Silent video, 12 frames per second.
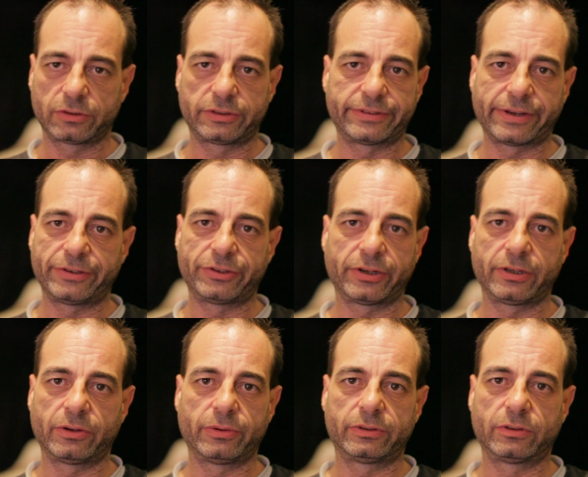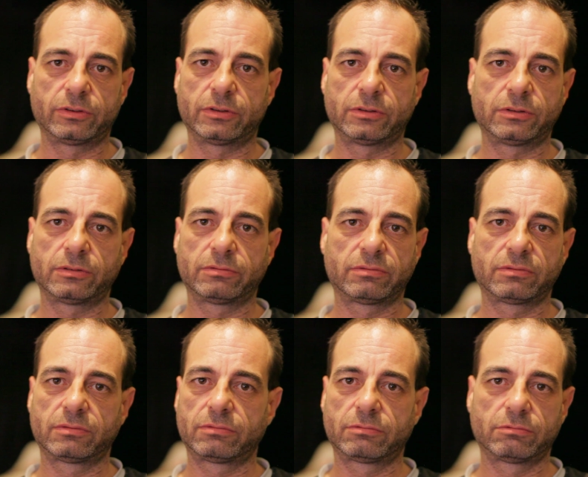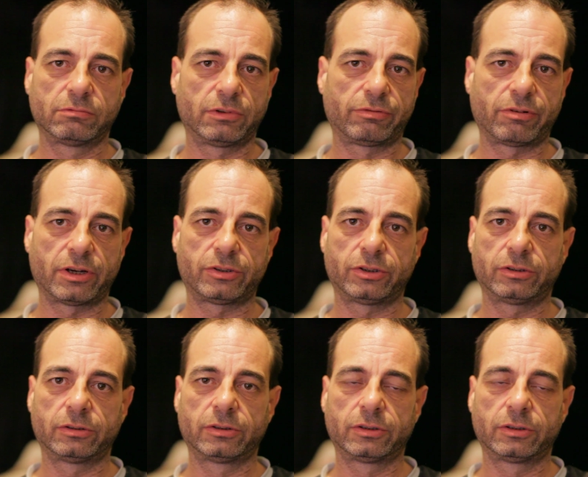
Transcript: satiate you, it doesn't refresh you.